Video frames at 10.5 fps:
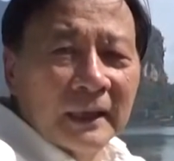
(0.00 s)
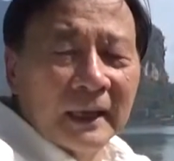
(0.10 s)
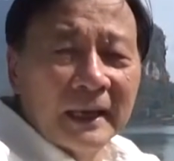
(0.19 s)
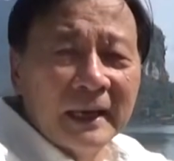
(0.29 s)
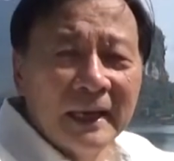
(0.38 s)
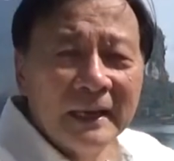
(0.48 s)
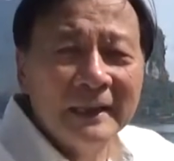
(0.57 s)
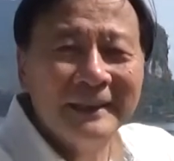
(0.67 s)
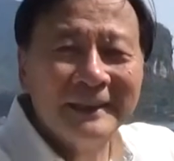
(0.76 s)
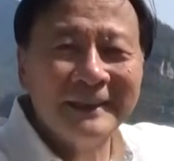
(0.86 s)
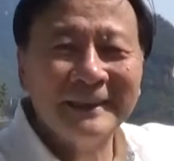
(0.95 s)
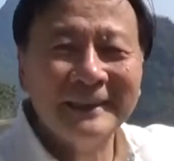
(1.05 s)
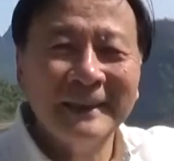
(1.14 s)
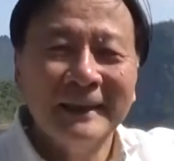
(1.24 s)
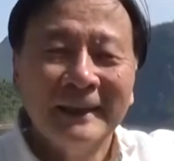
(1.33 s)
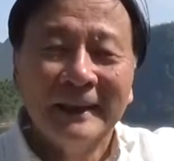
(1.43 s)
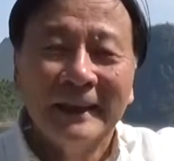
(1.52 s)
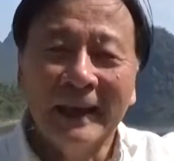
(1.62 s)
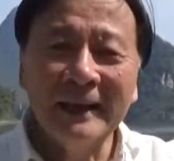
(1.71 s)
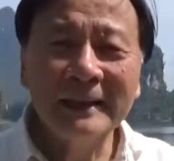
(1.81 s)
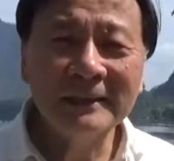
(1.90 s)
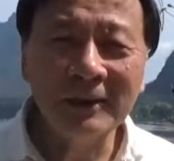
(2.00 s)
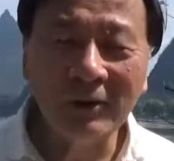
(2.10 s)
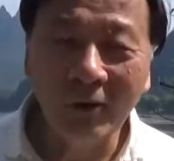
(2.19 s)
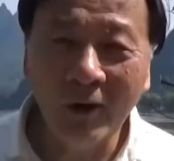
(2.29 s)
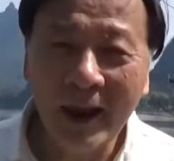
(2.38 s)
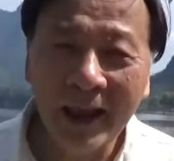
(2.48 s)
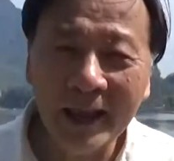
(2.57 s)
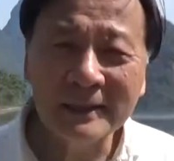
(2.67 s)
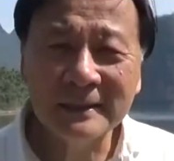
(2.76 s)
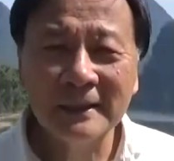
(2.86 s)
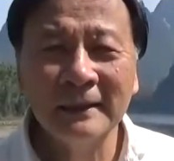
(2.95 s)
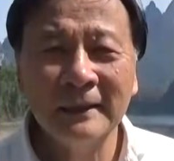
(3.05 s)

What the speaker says: And then and then the claw hands,